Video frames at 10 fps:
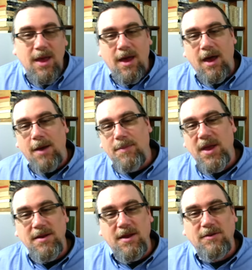uh,
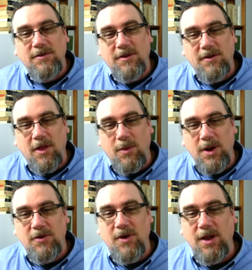opinions is another way
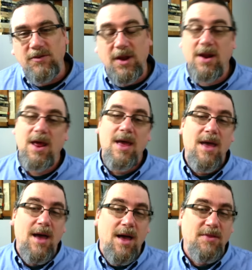to translate it,
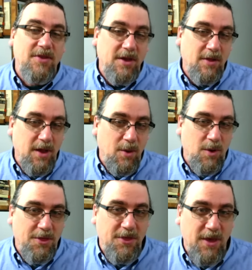dealing
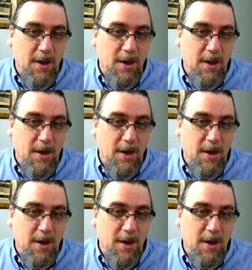with the